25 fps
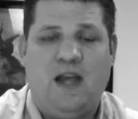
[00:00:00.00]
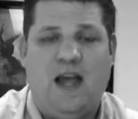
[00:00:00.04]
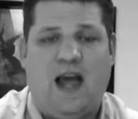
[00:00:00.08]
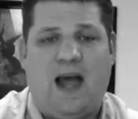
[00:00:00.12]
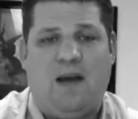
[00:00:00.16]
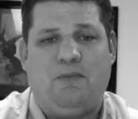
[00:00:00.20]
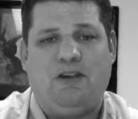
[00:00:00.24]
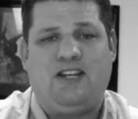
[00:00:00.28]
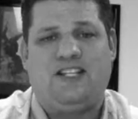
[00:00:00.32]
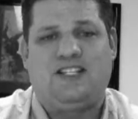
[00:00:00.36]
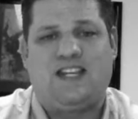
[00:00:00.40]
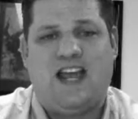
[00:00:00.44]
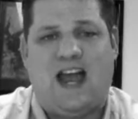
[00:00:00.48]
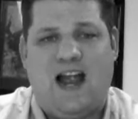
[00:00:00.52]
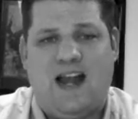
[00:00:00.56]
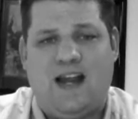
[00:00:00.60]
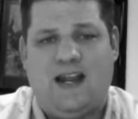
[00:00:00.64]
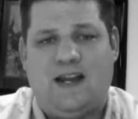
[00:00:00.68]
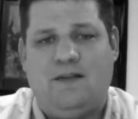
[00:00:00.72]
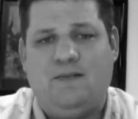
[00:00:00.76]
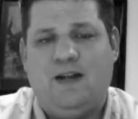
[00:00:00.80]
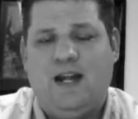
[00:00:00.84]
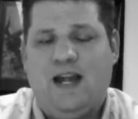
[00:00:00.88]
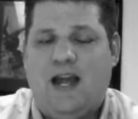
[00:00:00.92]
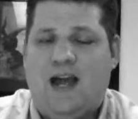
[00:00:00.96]
I'm
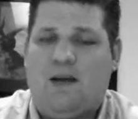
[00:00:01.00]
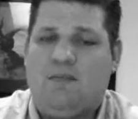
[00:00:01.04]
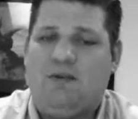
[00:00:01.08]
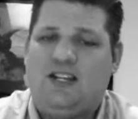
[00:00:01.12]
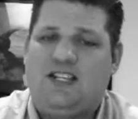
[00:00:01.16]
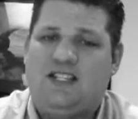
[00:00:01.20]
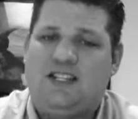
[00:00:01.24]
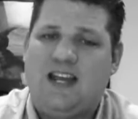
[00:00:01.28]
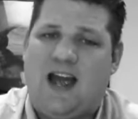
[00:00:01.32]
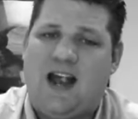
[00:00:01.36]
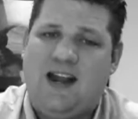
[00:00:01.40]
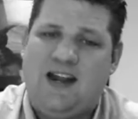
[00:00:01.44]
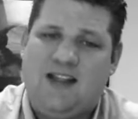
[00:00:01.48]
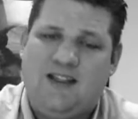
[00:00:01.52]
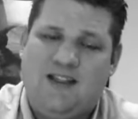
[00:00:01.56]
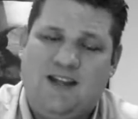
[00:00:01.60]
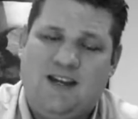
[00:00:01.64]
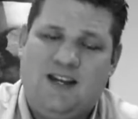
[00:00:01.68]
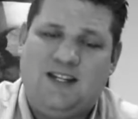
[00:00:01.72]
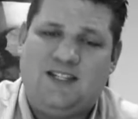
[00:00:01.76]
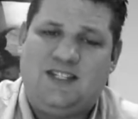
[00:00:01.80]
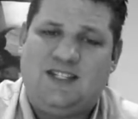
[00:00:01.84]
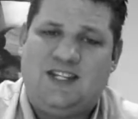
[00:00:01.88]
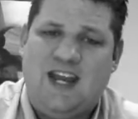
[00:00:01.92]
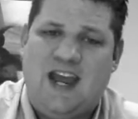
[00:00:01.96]
excited. I'm excited that
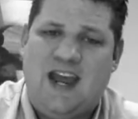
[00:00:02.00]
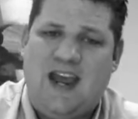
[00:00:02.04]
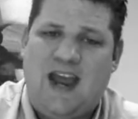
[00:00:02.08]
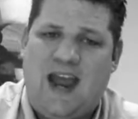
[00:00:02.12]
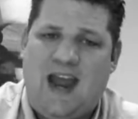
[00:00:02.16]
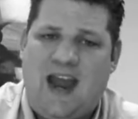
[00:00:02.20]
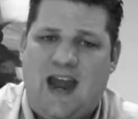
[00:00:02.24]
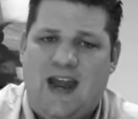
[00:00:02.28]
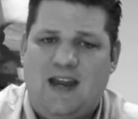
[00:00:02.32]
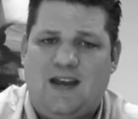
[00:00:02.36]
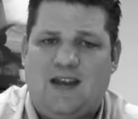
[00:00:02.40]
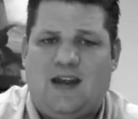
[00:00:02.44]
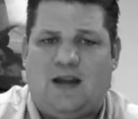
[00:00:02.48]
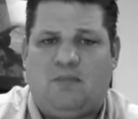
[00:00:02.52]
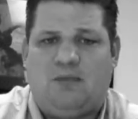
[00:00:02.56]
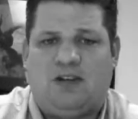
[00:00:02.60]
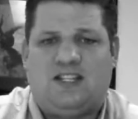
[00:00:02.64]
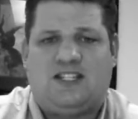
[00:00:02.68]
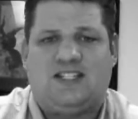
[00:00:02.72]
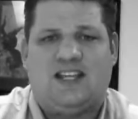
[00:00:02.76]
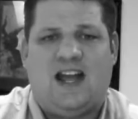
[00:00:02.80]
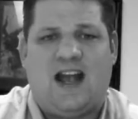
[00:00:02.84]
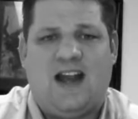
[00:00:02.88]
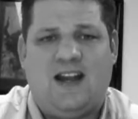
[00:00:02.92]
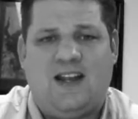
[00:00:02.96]
it's day eight. I'm
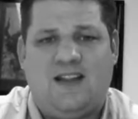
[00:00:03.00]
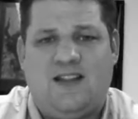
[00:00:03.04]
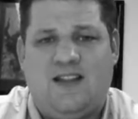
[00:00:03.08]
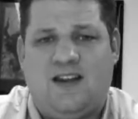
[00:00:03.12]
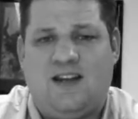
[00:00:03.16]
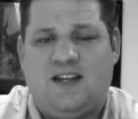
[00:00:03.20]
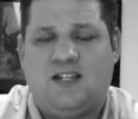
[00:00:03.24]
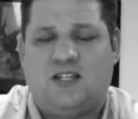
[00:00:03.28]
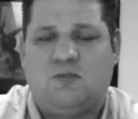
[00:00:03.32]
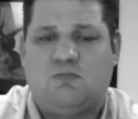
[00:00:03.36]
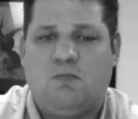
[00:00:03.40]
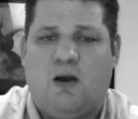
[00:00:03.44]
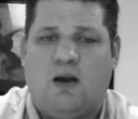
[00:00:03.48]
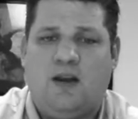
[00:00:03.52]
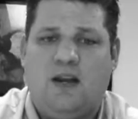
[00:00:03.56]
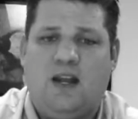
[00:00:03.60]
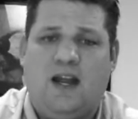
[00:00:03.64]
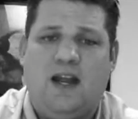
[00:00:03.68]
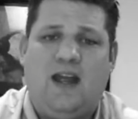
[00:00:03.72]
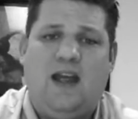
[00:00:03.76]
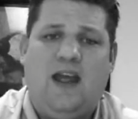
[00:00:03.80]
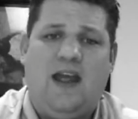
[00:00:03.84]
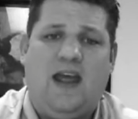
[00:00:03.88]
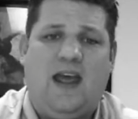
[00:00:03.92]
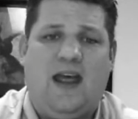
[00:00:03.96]
excited that it's Monday.